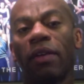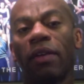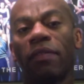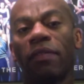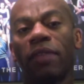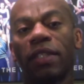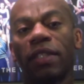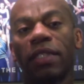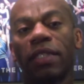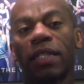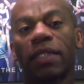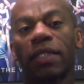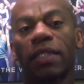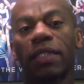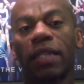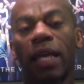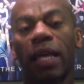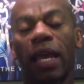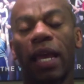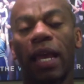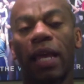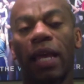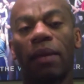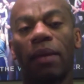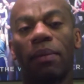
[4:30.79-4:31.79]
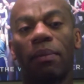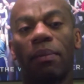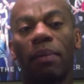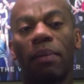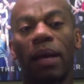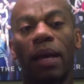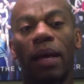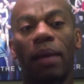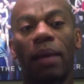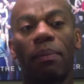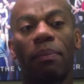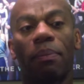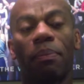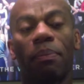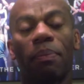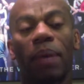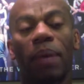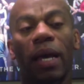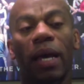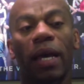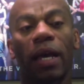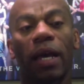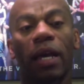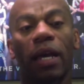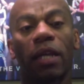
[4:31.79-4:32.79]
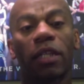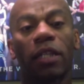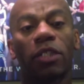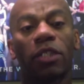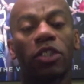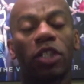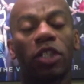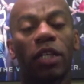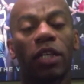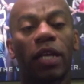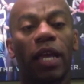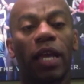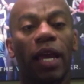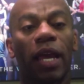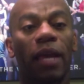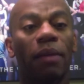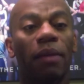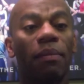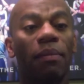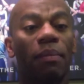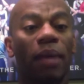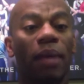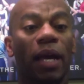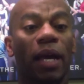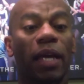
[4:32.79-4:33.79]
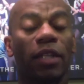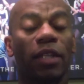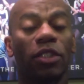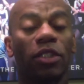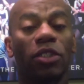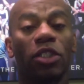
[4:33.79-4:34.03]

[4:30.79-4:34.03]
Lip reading: physics and my biology and my